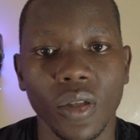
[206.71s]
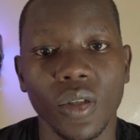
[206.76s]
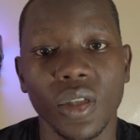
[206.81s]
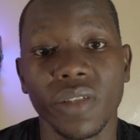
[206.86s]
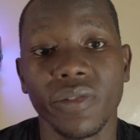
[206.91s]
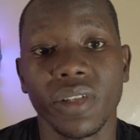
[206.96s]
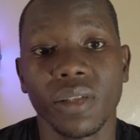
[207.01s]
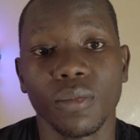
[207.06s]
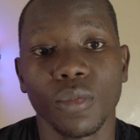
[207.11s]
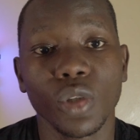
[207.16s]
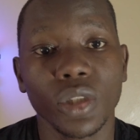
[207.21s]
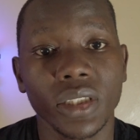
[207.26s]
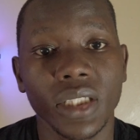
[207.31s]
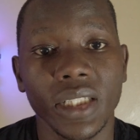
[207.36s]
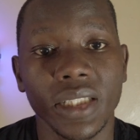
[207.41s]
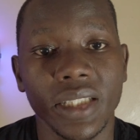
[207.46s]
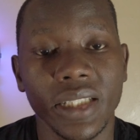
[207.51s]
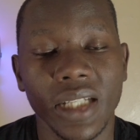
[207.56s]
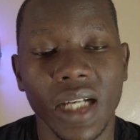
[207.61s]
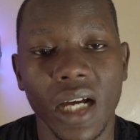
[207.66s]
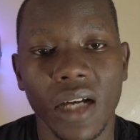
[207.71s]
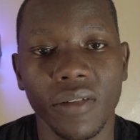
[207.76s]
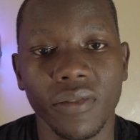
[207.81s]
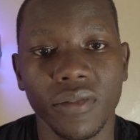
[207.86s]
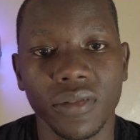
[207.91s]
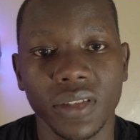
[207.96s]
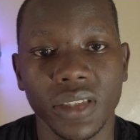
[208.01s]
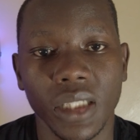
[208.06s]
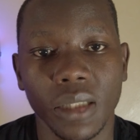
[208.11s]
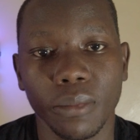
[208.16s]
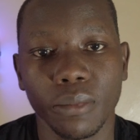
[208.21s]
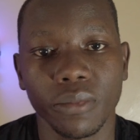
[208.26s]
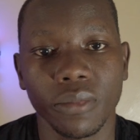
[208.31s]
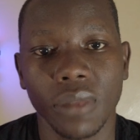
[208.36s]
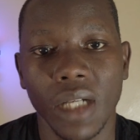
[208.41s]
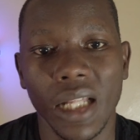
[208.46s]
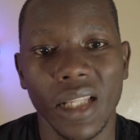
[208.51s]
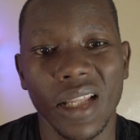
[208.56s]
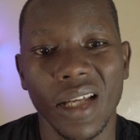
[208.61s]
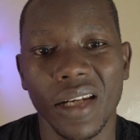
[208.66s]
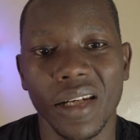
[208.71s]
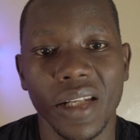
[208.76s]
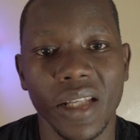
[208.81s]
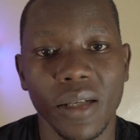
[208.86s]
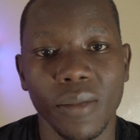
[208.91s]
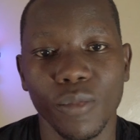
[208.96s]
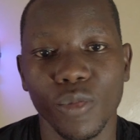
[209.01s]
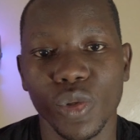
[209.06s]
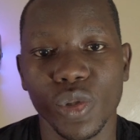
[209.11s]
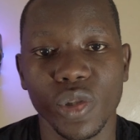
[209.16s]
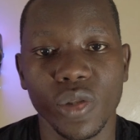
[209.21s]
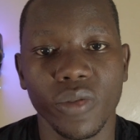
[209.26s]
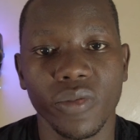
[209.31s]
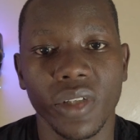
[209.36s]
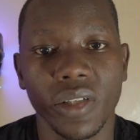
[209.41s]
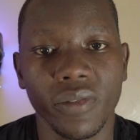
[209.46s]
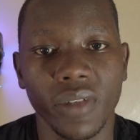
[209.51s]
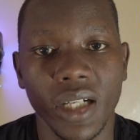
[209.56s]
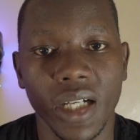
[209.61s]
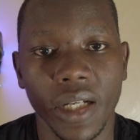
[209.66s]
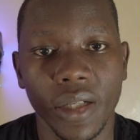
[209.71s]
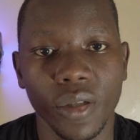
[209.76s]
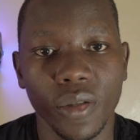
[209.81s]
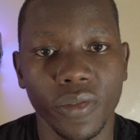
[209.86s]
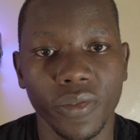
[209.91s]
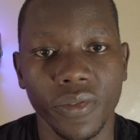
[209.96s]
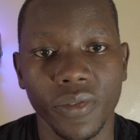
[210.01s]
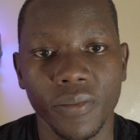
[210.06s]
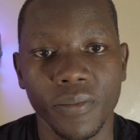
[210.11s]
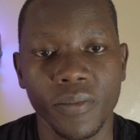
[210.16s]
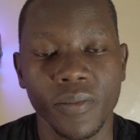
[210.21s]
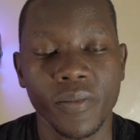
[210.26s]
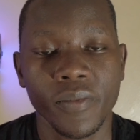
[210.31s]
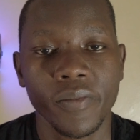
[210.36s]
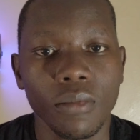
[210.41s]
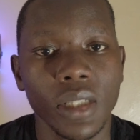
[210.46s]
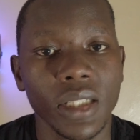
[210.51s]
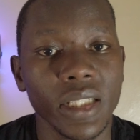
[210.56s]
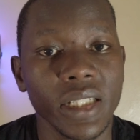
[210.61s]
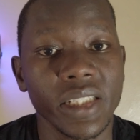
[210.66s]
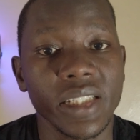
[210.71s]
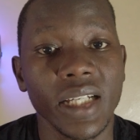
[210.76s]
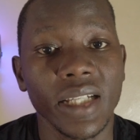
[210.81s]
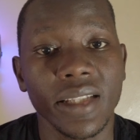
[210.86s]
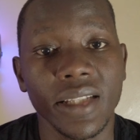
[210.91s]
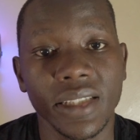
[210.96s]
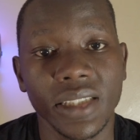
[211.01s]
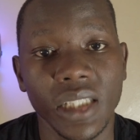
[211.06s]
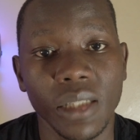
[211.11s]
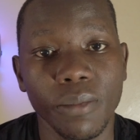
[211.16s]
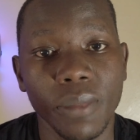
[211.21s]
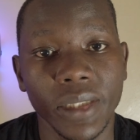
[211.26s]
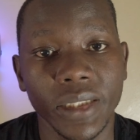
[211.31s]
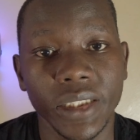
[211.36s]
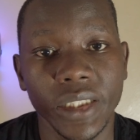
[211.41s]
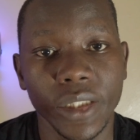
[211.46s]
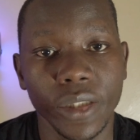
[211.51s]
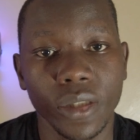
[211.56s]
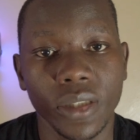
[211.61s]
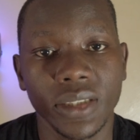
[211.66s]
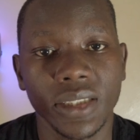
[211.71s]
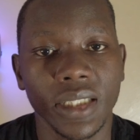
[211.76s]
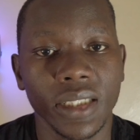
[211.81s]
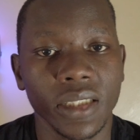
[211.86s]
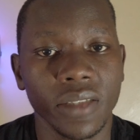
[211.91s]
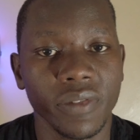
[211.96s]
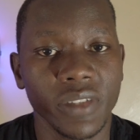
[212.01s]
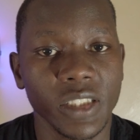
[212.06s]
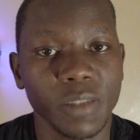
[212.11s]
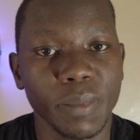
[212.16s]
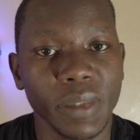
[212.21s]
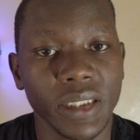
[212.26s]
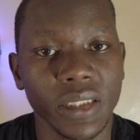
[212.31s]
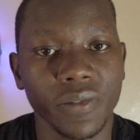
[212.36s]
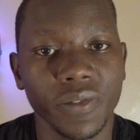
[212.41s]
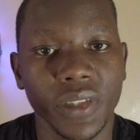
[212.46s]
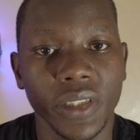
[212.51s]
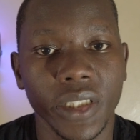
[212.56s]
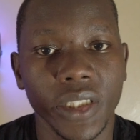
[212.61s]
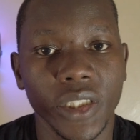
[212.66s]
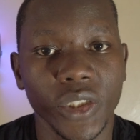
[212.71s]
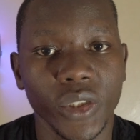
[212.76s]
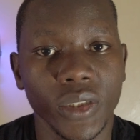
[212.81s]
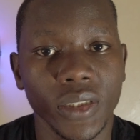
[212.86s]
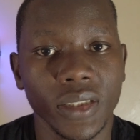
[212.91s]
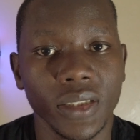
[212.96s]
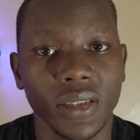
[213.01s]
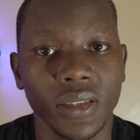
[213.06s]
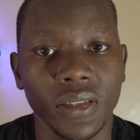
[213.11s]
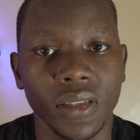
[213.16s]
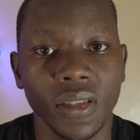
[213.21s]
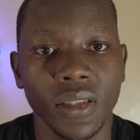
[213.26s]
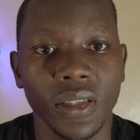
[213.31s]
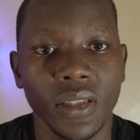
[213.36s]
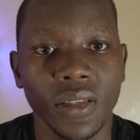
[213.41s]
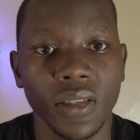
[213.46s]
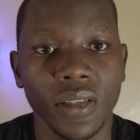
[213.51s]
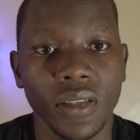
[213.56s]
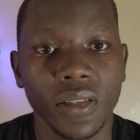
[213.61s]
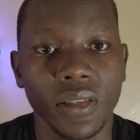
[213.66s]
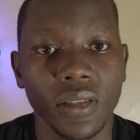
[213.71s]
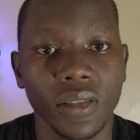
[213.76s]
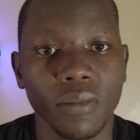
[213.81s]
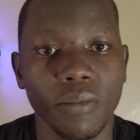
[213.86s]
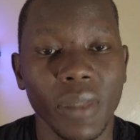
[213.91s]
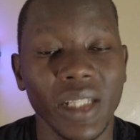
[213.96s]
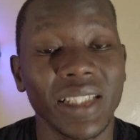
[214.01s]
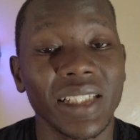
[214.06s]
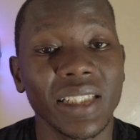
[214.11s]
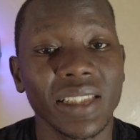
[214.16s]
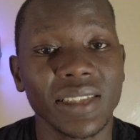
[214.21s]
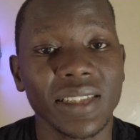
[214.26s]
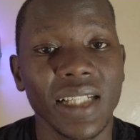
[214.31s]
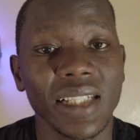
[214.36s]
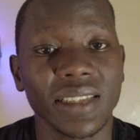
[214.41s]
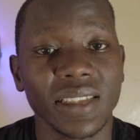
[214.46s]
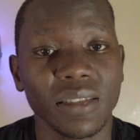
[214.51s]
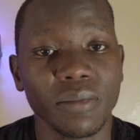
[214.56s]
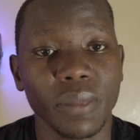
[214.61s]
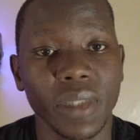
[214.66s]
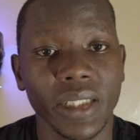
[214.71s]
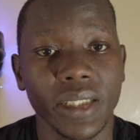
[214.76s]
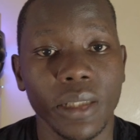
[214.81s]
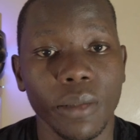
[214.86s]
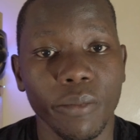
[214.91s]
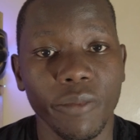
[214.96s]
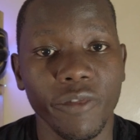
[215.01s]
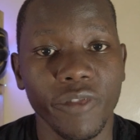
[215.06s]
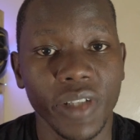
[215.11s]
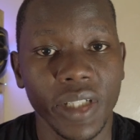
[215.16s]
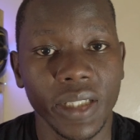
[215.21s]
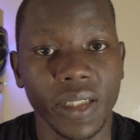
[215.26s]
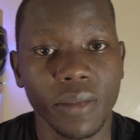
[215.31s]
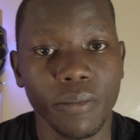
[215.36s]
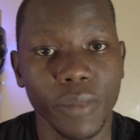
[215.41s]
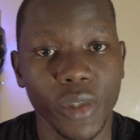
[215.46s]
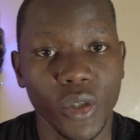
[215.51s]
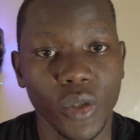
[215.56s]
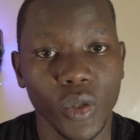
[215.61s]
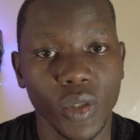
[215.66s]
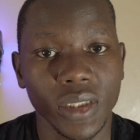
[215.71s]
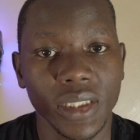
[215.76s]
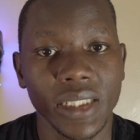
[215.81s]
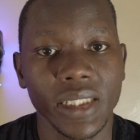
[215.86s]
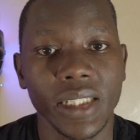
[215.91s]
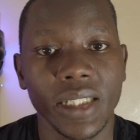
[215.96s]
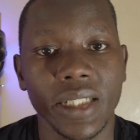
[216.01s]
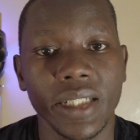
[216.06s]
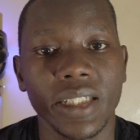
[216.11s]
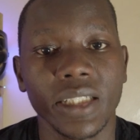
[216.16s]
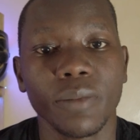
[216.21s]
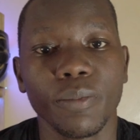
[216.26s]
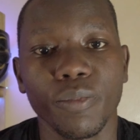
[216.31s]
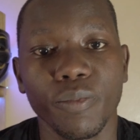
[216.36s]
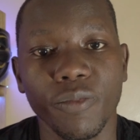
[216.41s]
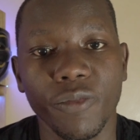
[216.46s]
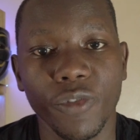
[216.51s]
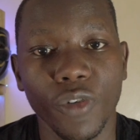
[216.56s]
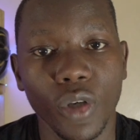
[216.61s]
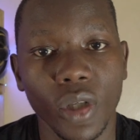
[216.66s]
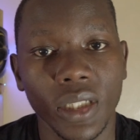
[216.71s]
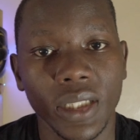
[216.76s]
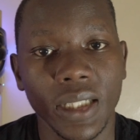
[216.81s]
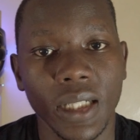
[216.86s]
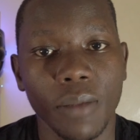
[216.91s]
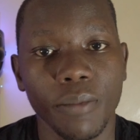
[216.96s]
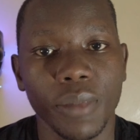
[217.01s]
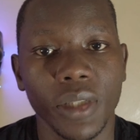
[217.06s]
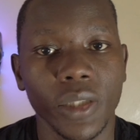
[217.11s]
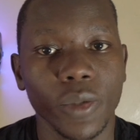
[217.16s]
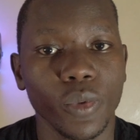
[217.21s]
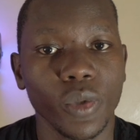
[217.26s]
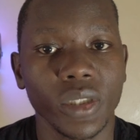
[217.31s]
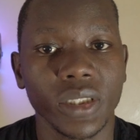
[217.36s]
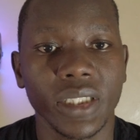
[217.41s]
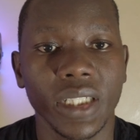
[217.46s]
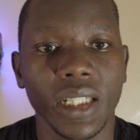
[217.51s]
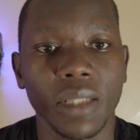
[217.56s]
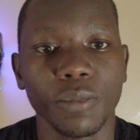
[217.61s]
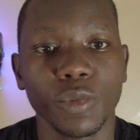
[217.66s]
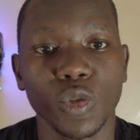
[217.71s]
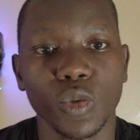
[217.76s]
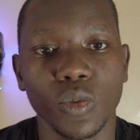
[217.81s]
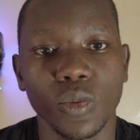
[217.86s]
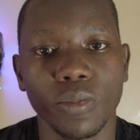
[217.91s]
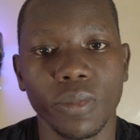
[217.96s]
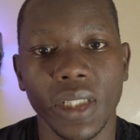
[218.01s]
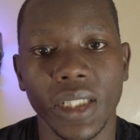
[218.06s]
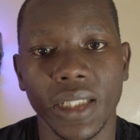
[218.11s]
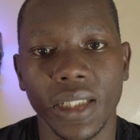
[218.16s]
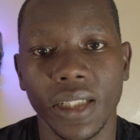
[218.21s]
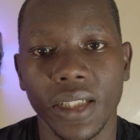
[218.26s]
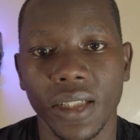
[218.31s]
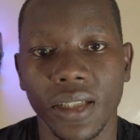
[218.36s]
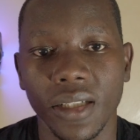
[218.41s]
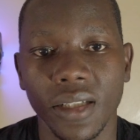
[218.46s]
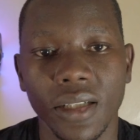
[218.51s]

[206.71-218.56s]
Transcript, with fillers: Or even mostly they have some other name which you've never heard of. But they share the same materials and even specifications. But this doesn't make them fake, because a generic phone company won't claim to make